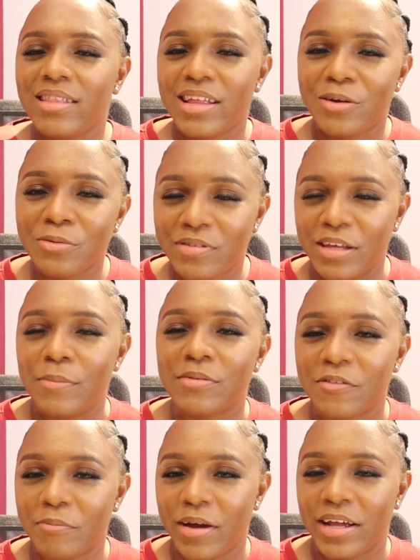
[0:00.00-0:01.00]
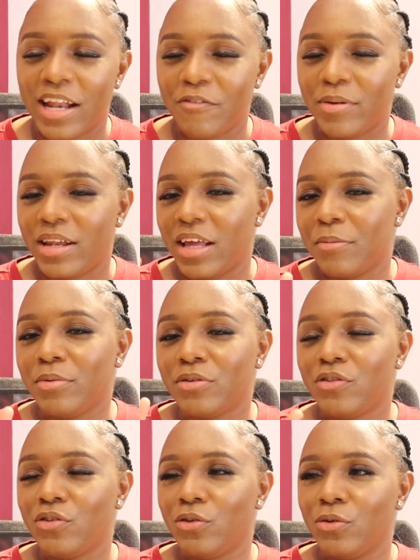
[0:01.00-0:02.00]
little tips of mine have been able
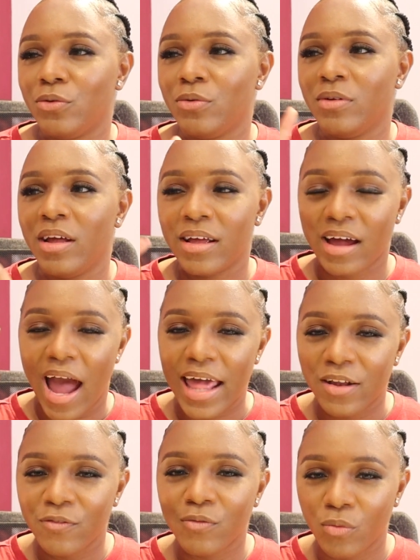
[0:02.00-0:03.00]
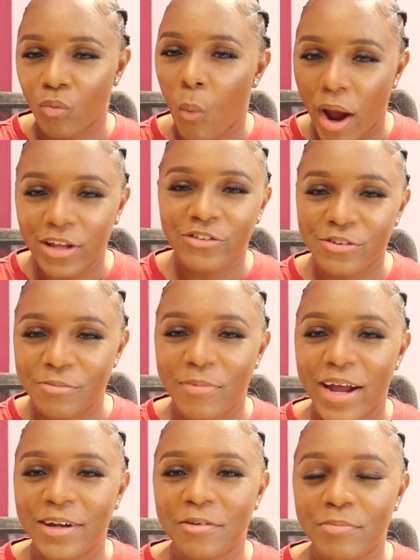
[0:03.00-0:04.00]
to kind of wind your
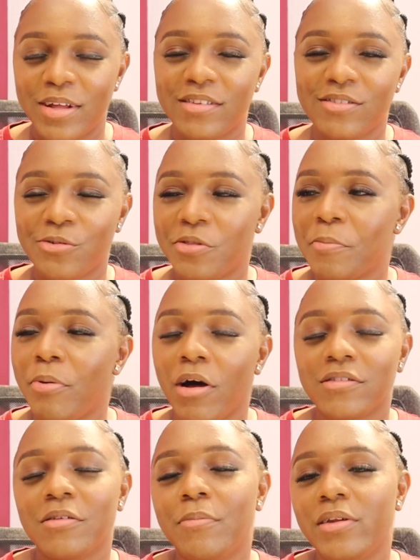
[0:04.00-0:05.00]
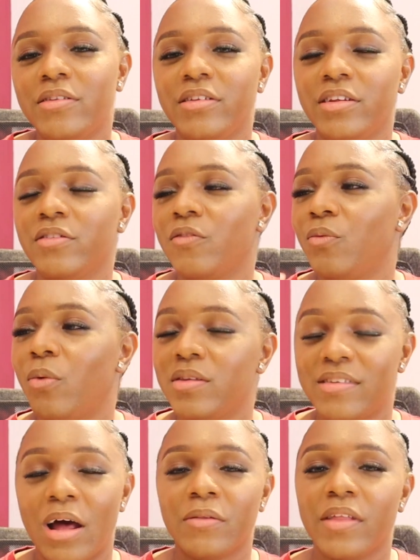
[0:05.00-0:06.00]
mind a bit to the possibilities of
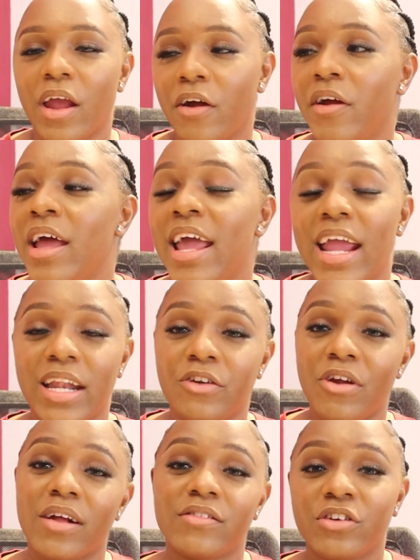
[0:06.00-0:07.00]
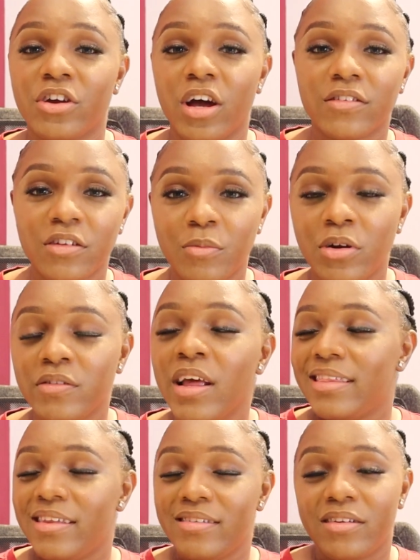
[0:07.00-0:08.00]
what's out there in attracting your customers.
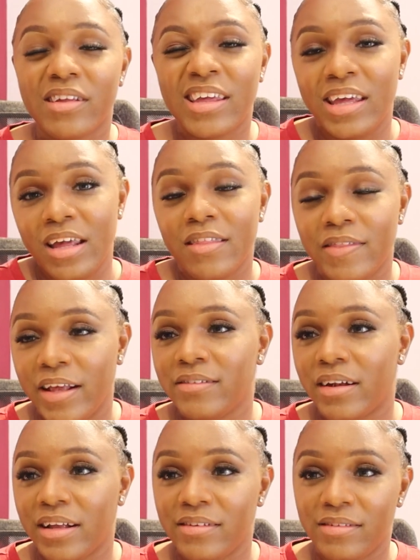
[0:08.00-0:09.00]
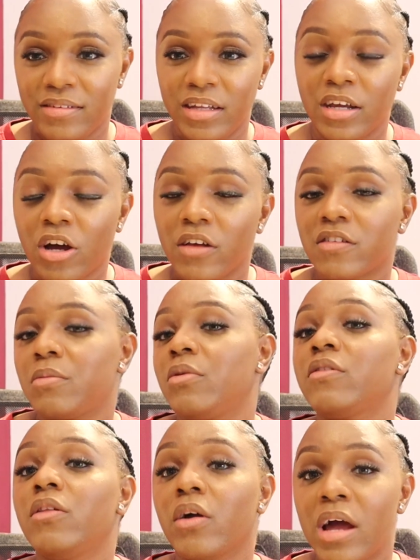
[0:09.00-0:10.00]
These are the key things that I see
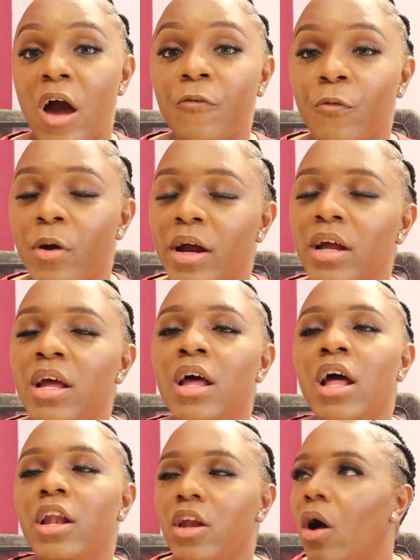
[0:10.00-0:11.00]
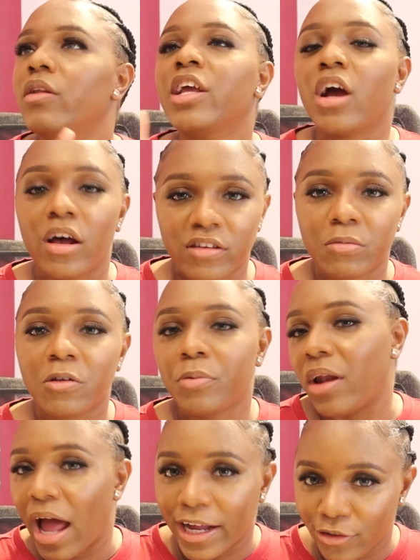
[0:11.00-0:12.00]
customers look out for. Not only customers, but I